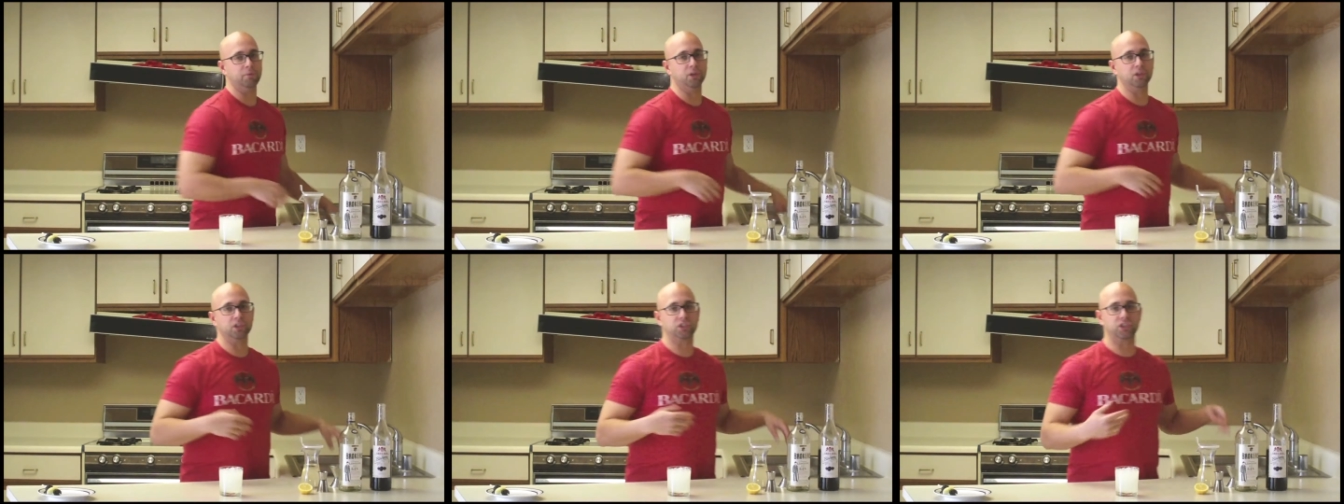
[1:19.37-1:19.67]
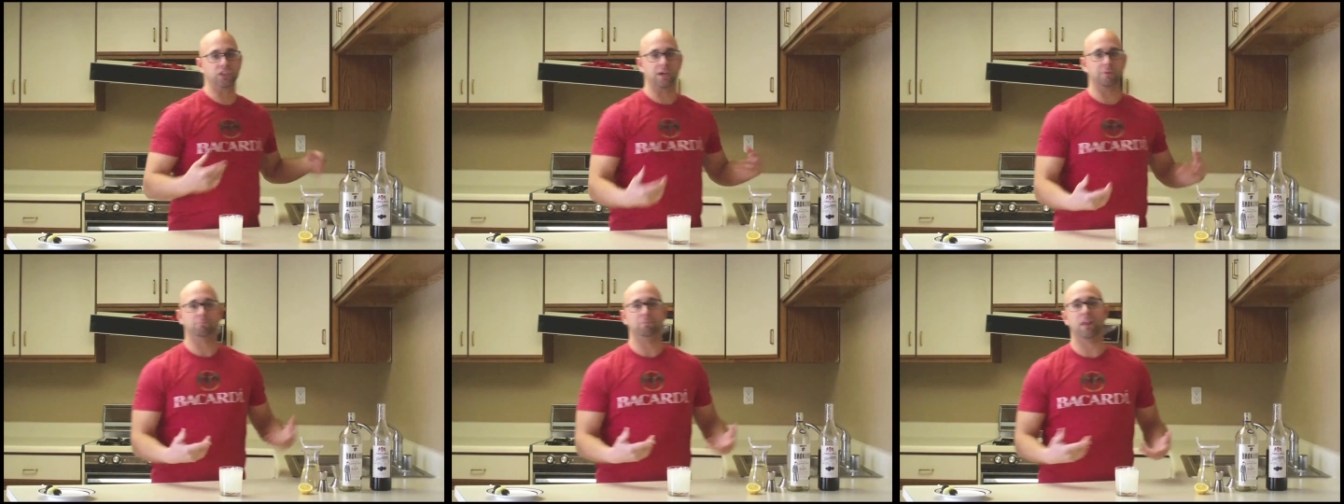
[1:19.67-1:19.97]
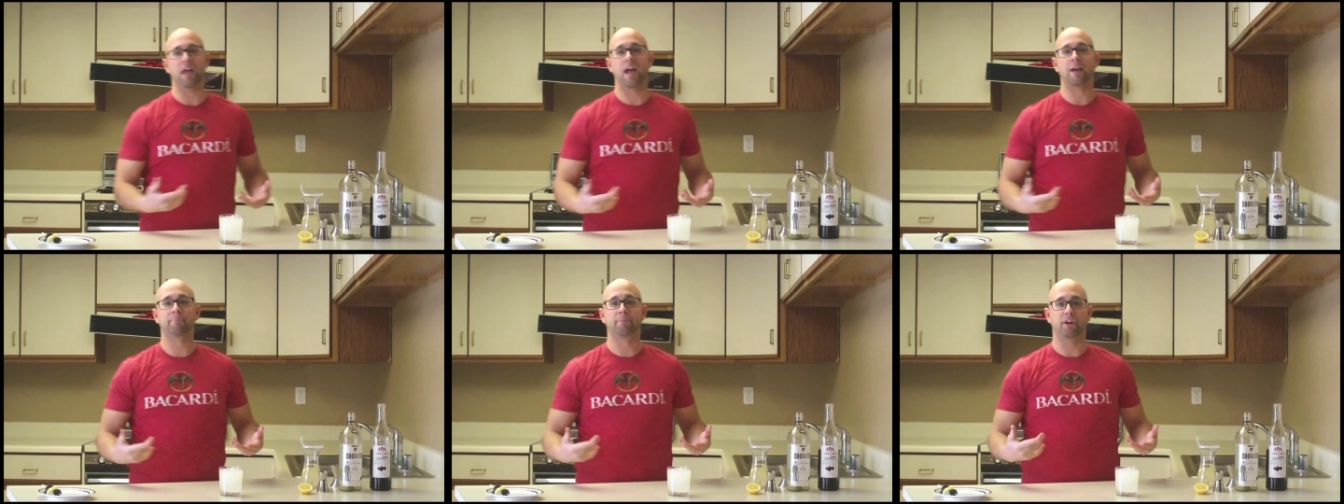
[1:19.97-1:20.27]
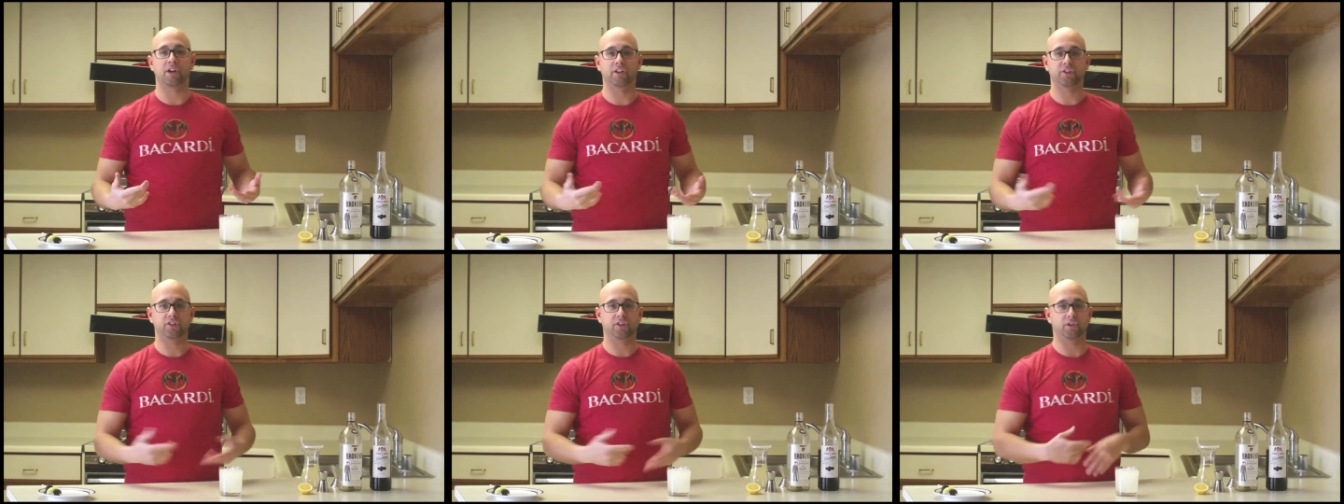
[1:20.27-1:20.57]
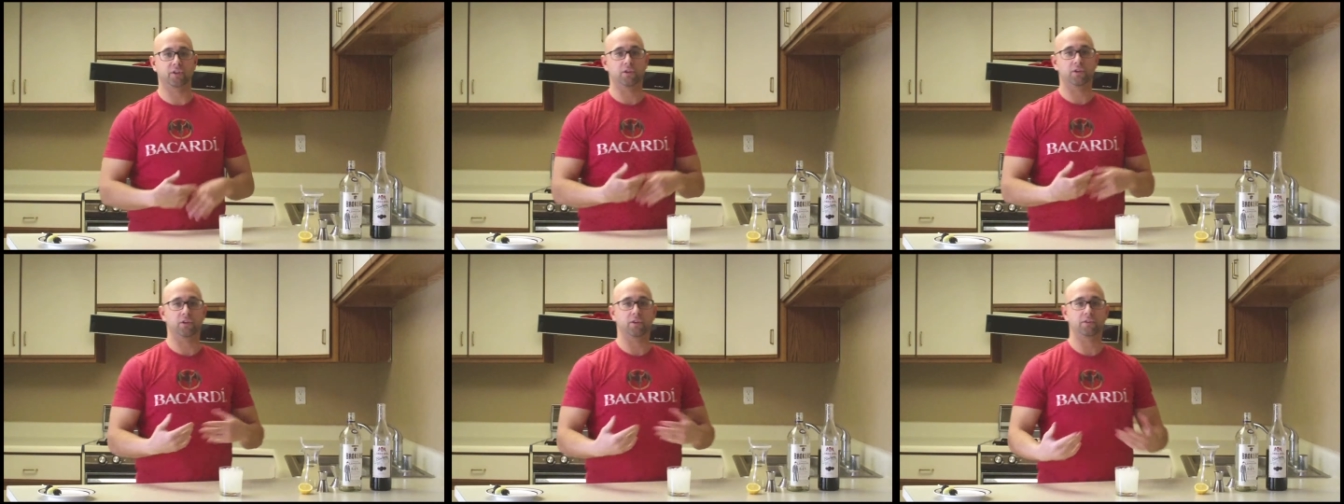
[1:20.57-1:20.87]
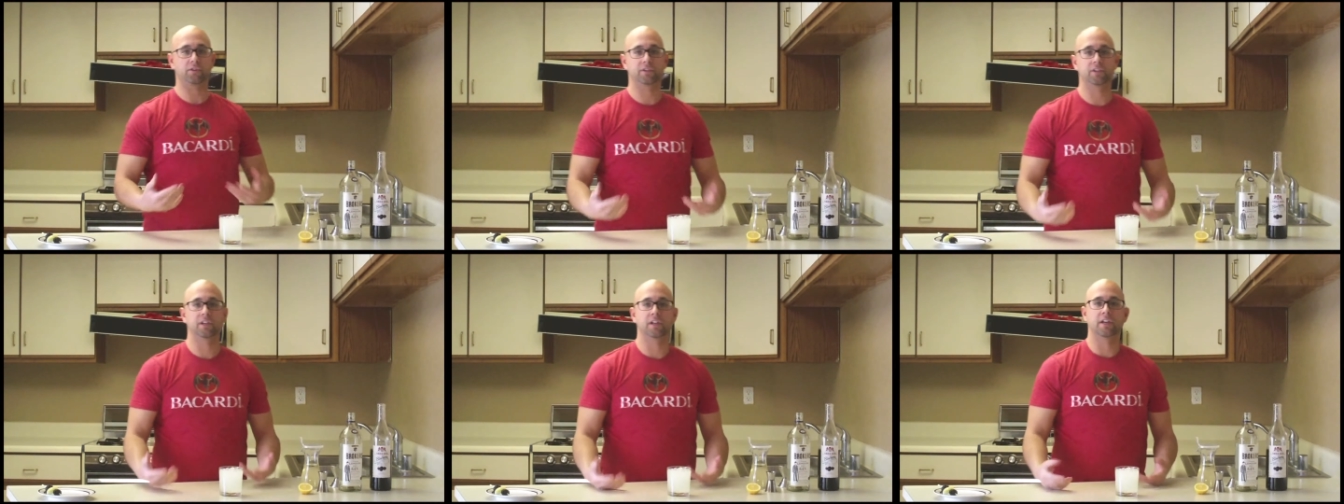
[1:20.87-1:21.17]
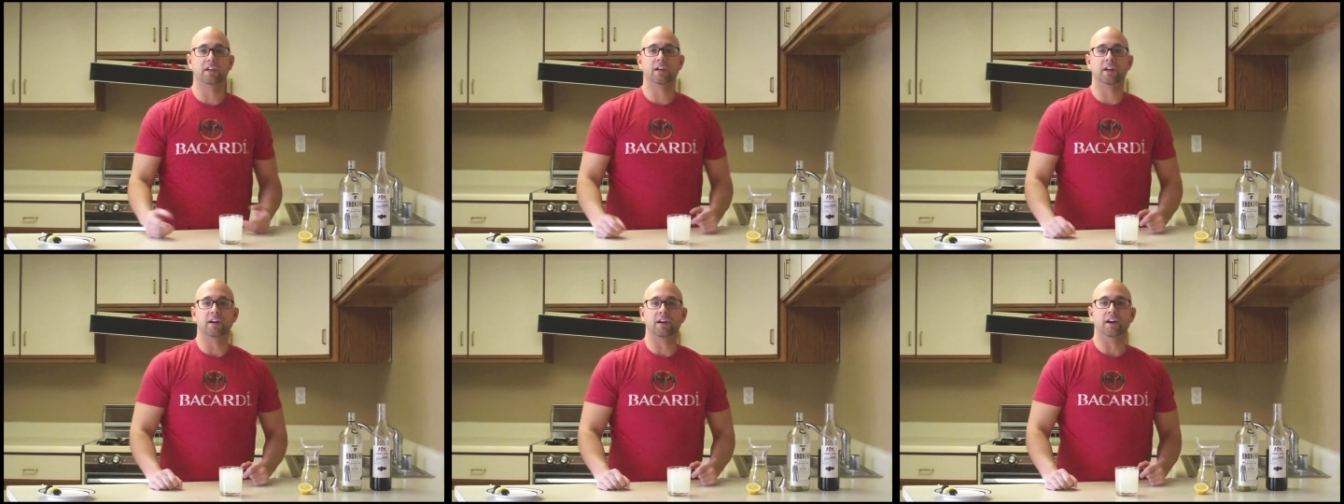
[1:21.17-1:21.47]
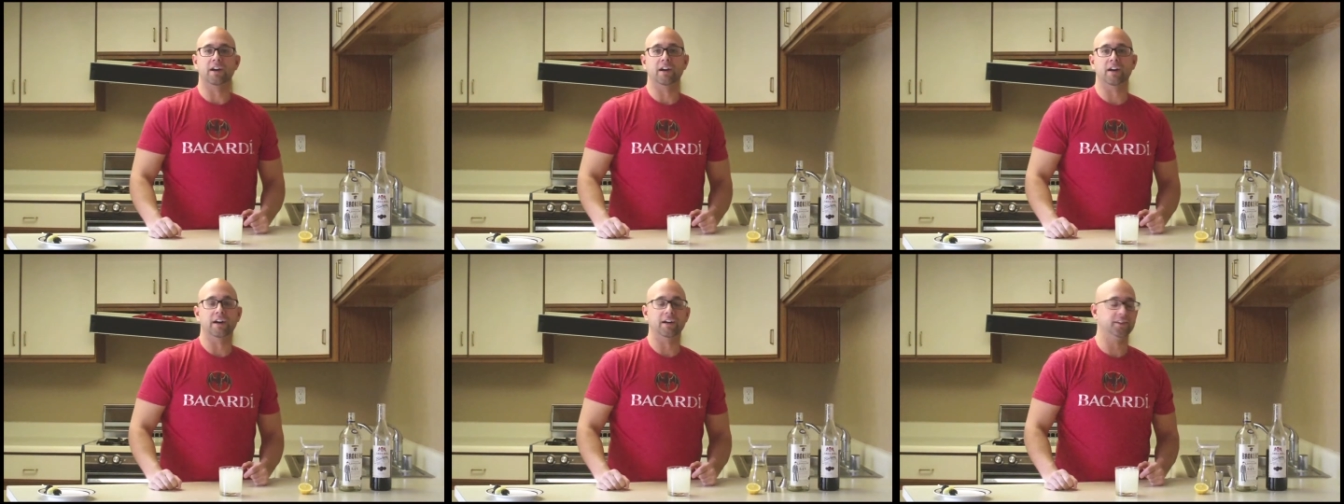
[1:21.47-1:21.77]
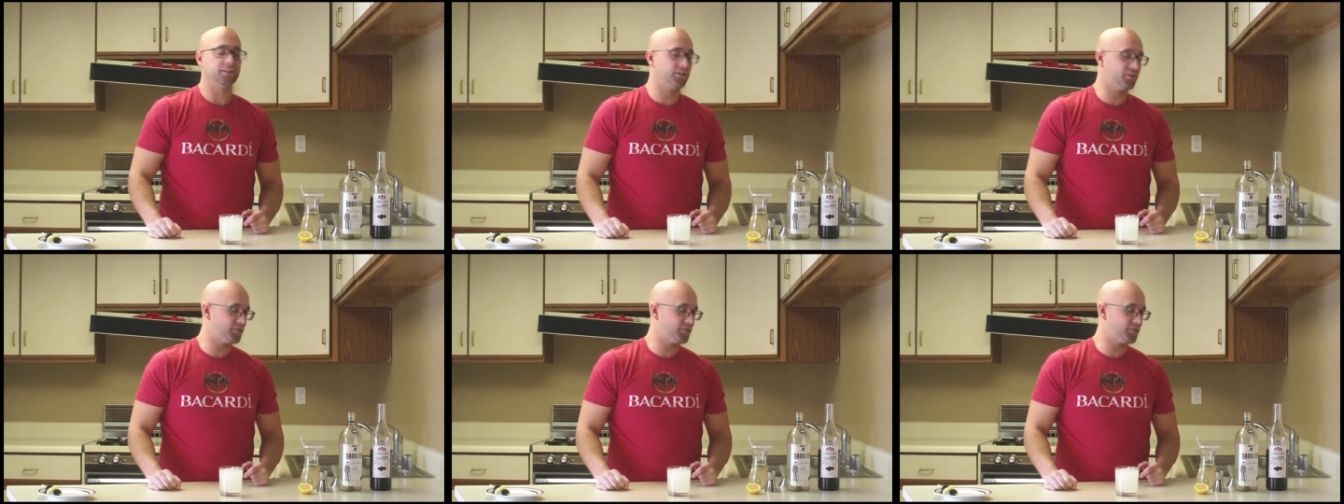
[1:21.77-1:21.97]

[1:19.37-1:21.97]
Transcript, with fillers: bush that blackberries are grown on.